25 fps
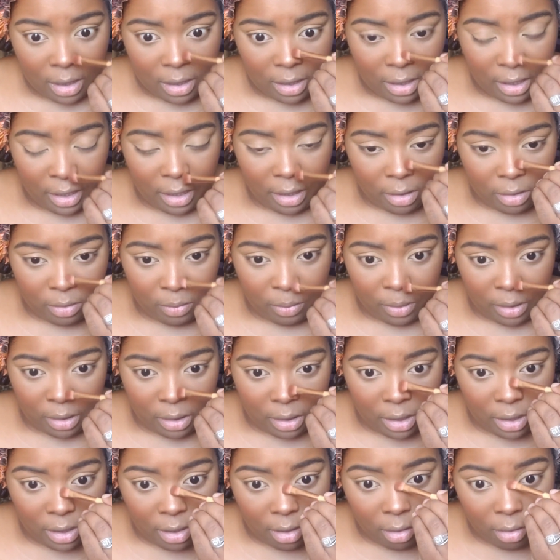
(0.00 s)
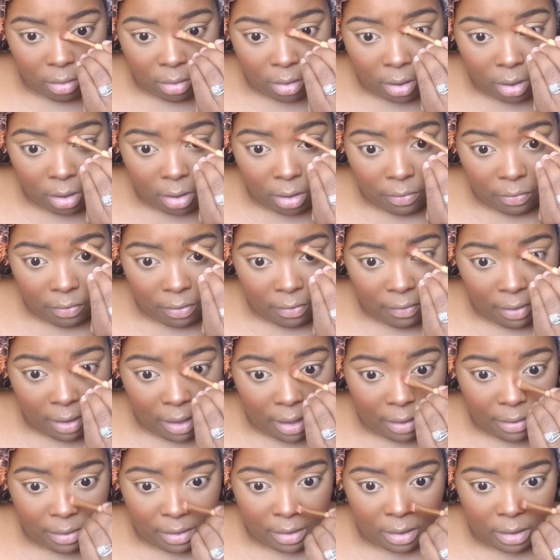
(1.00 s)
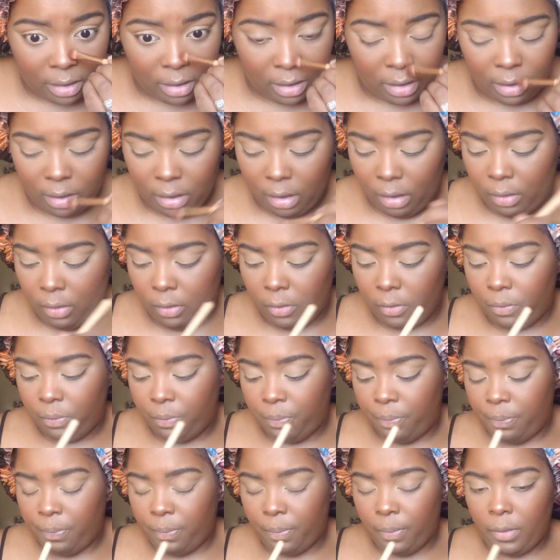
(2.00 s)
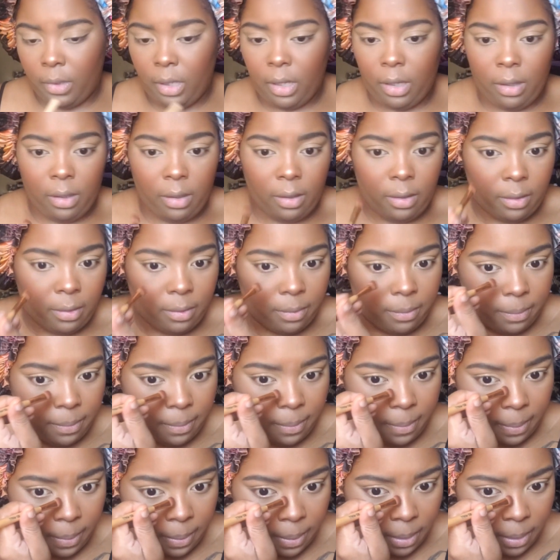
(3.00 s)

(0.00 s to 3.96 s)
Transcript: there's really no cure for viruses. So um,